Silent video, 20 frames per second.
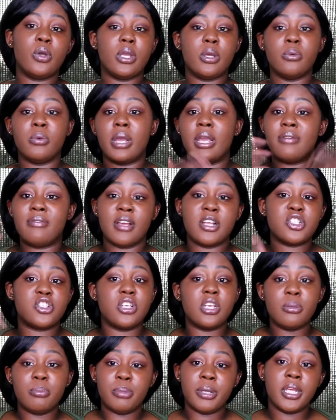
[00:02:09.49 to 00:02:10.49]
it will
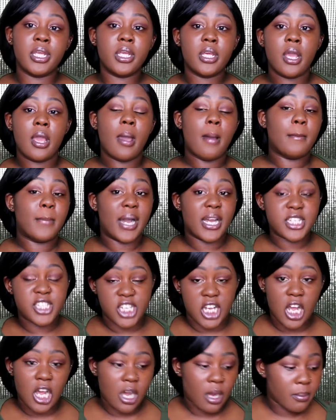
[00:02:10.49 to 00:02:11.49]
eventually be my
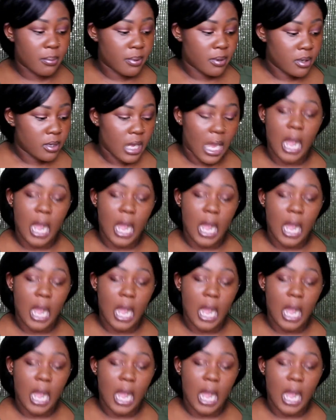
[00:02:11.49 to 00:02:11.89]
job.